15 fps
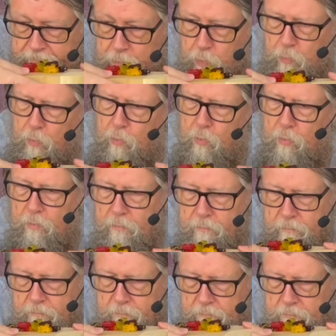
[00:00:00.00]

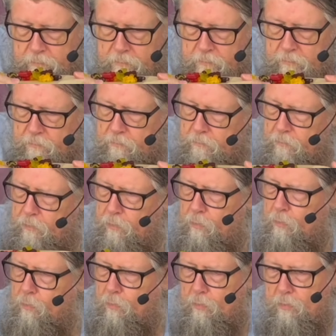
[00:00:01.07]

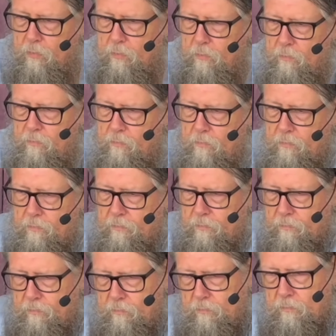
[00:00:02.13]
(not speaking)